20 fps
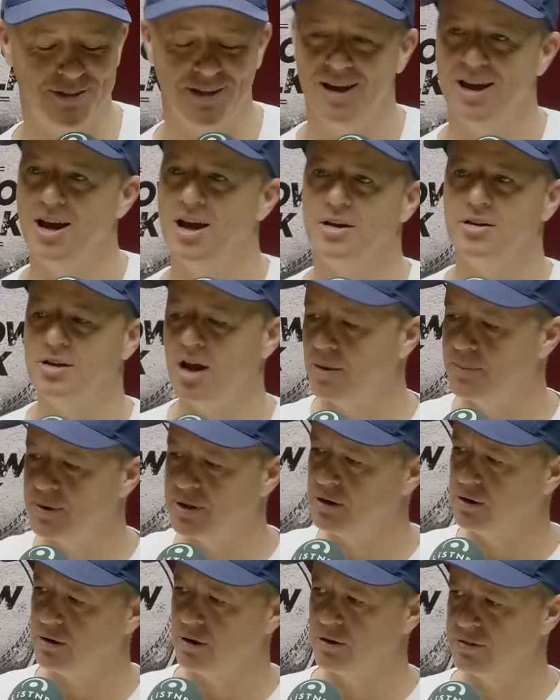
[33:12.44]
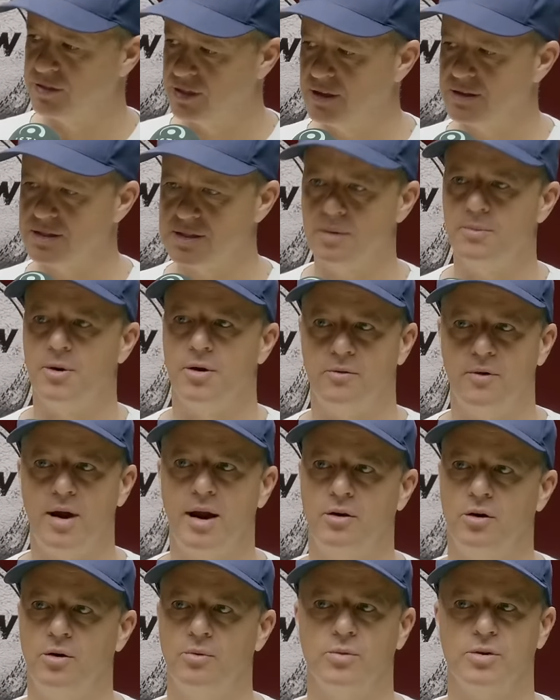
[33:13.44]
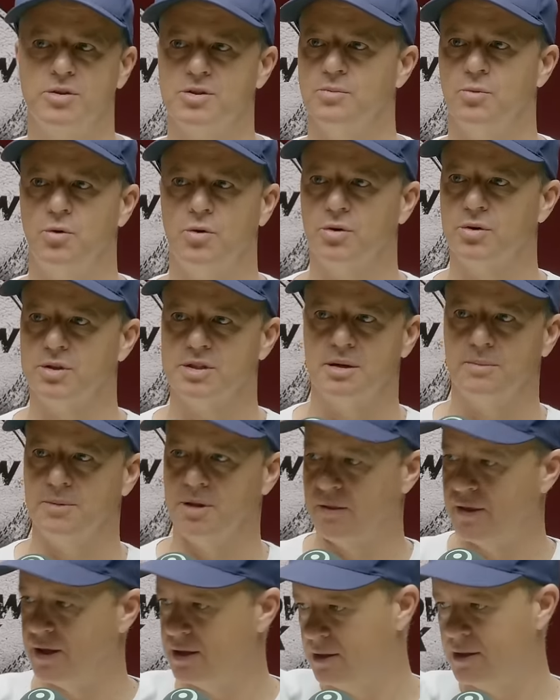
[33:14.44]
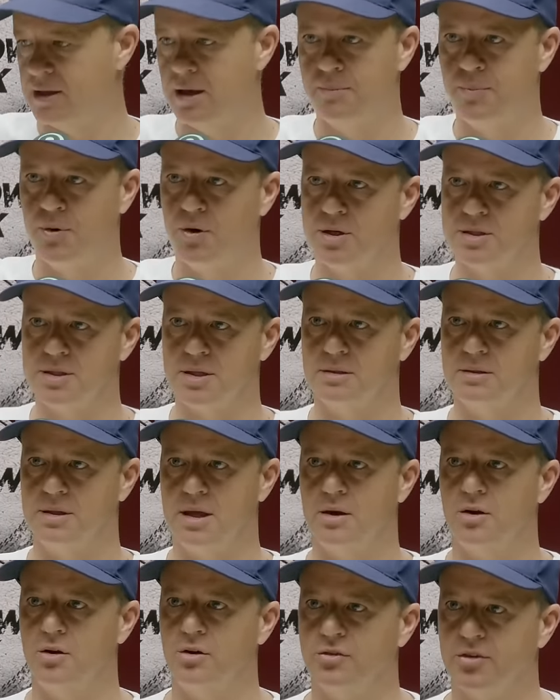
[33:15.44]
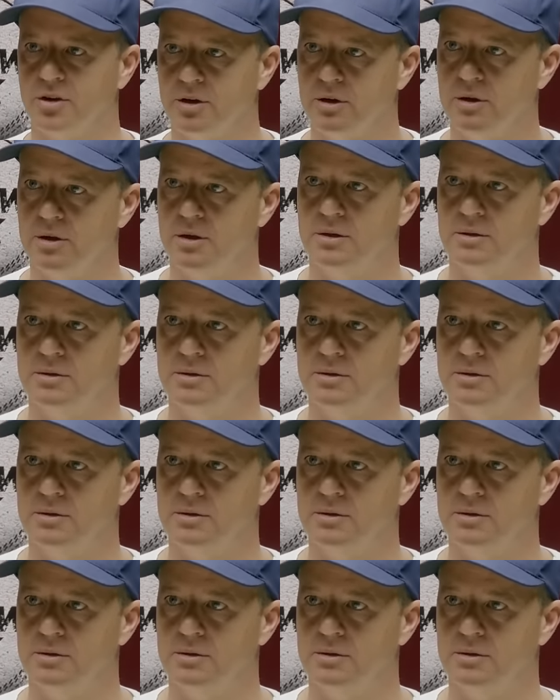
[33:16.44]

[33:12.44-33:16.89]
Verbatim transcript: yeah, saturated. No, but I think someone ran on with some water or something like that, and the umpire said, "Get off,"